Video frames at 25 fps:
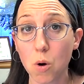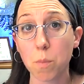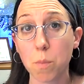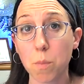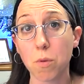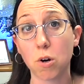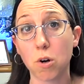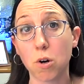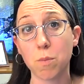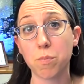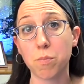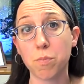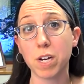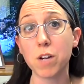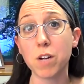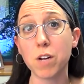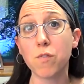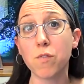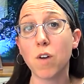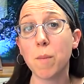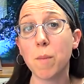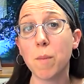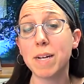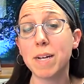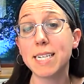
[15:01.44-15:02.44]
or bring
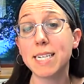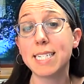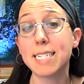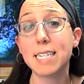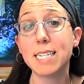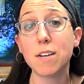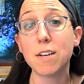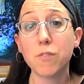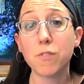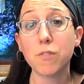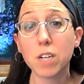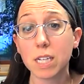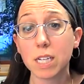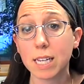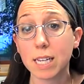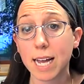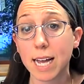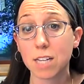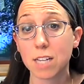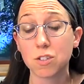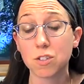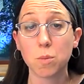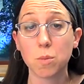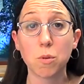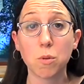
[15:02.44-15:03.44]
from a different
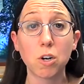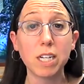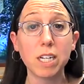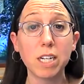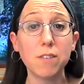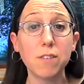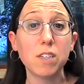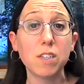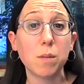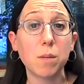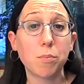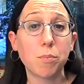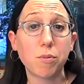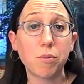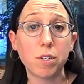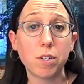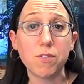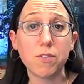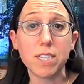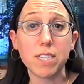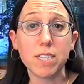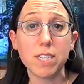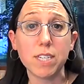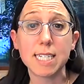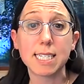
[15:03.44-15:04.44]
classroom or even a
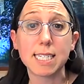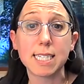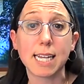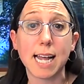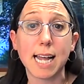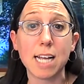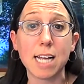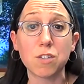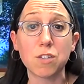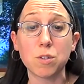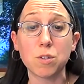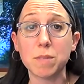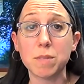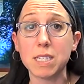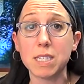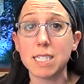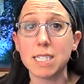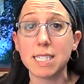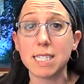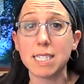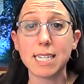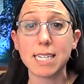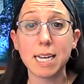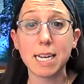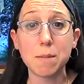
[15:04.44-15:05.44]
previous classroom in the
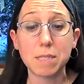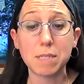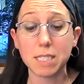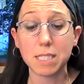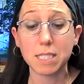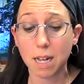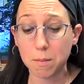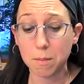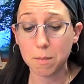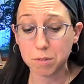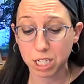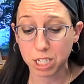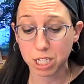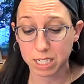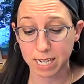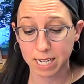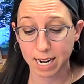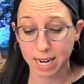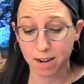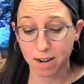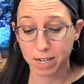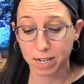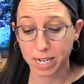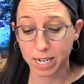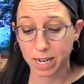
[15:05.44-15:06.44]
same subject
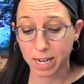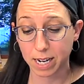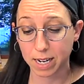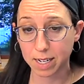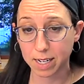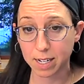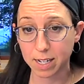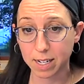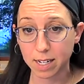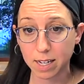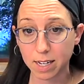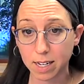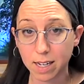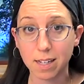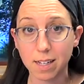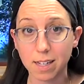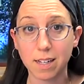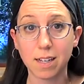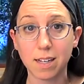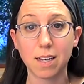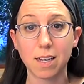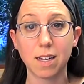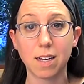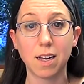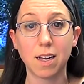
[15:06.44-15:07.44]
area.
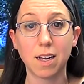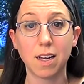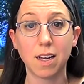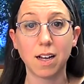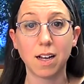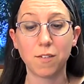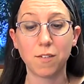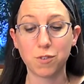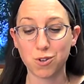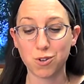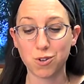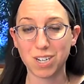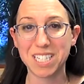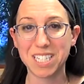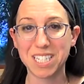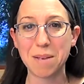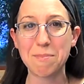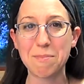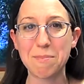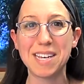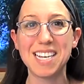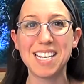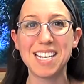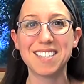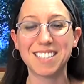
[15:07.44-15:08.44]
Of course, I'm
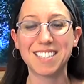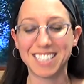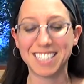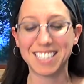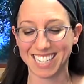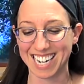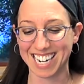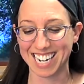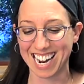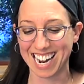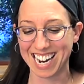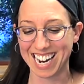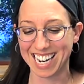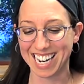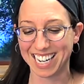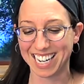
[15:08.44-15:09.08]
here tonight